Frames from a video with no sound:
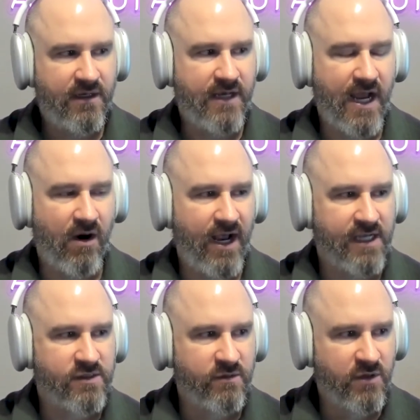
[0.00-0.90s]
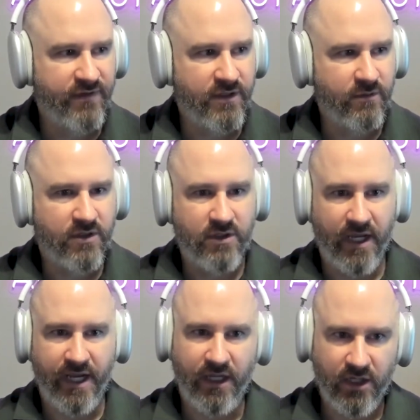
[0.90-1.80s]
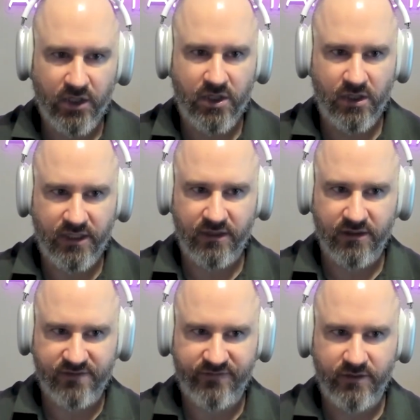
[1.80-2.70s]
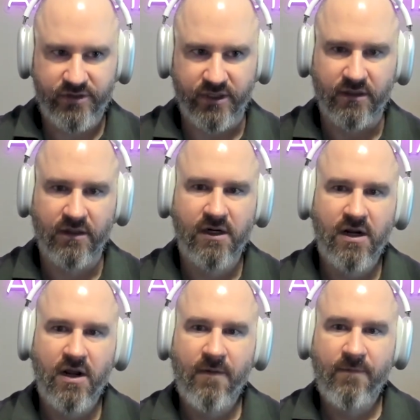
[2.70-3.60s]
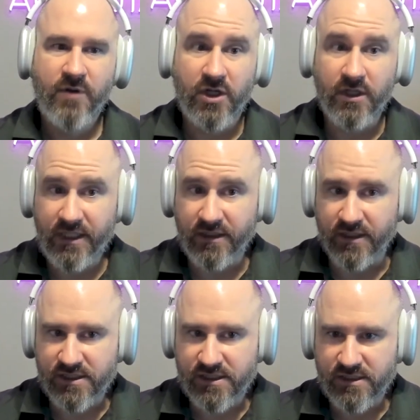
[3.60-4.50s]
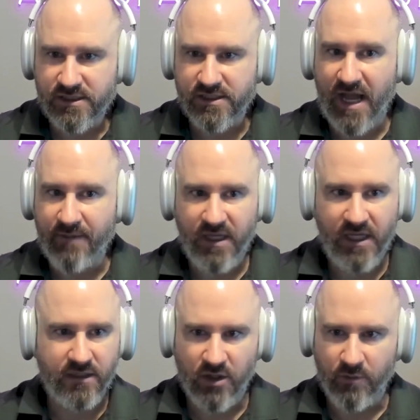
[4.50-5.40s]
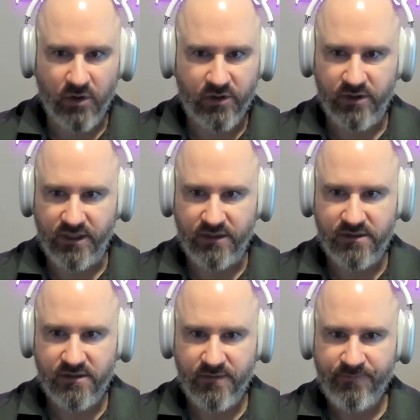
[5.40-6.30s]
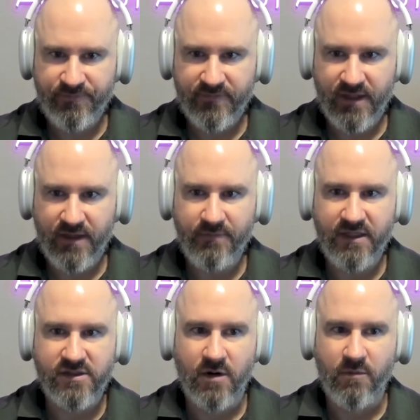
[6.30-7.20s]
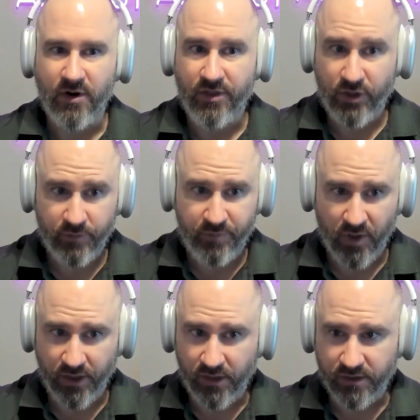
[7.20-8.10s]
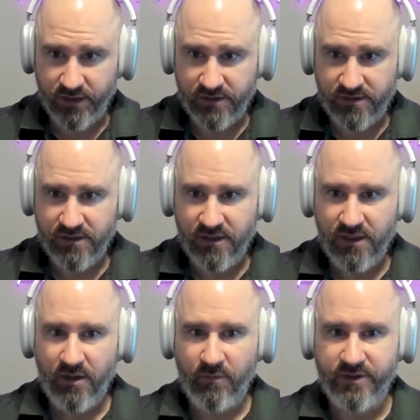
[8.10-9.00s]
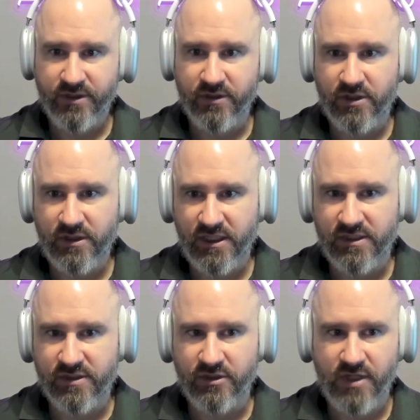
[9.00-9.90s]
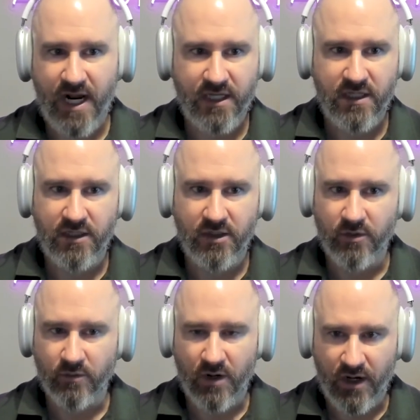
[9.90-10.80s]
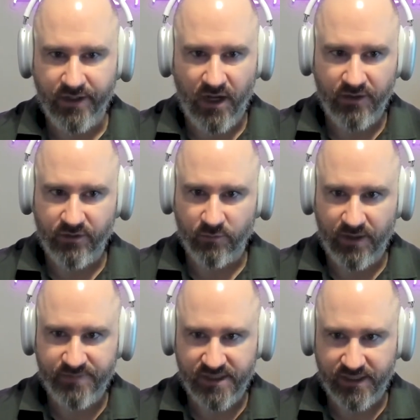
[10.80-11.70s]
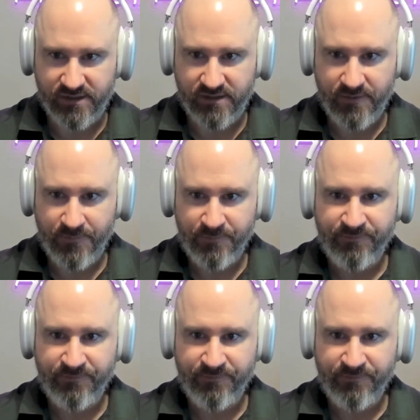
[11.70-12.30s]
Now, as we move into a cookieless future, cookieless does not mean no more cookies. It means no more third-party cookies, which are the cookies that are tracking you on other websites.